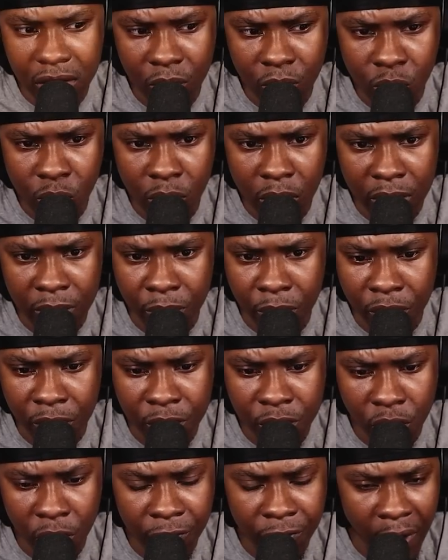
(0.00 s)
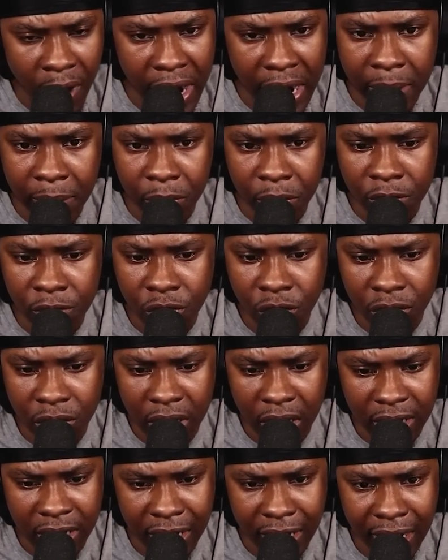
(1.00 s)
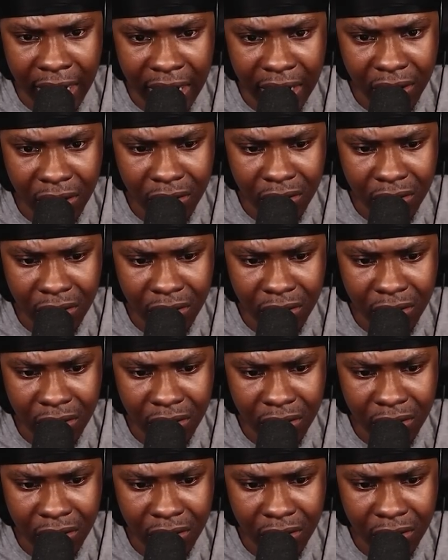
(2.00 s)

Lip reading: water moves or fire moves or none of that?